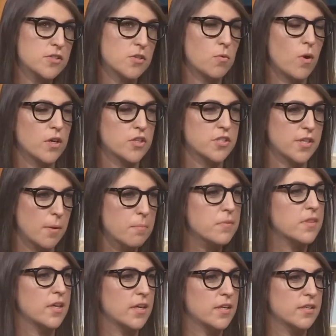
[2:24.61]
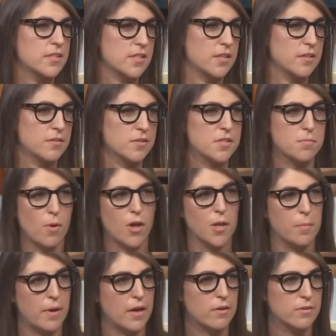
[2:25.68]
to watch some things in small
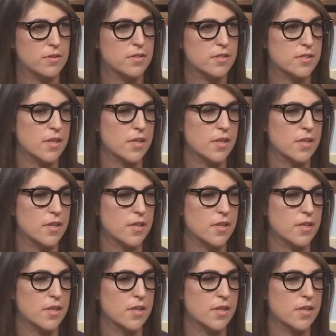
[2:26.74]
amounts.